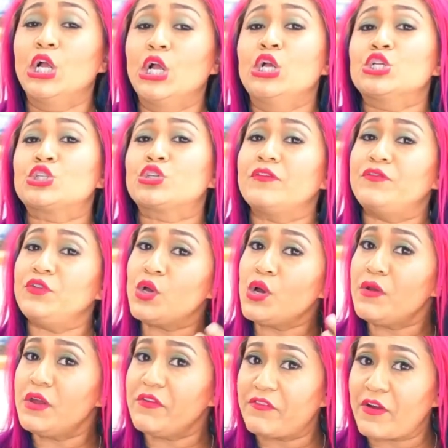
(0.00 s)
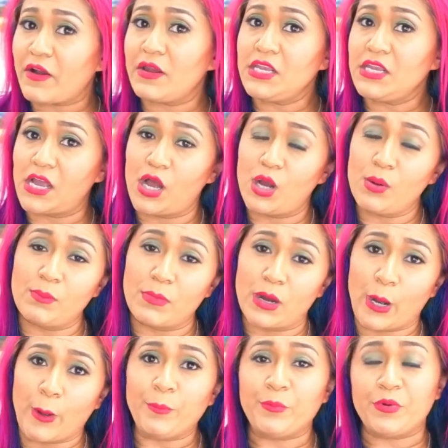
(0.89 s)
So if you're a very young
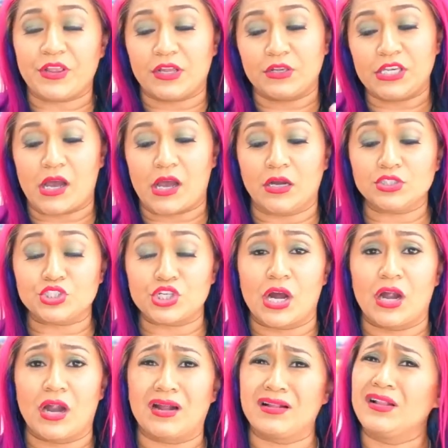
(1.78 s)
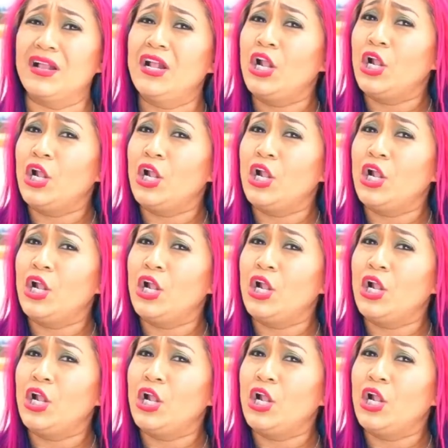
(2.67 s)
mom with a young child,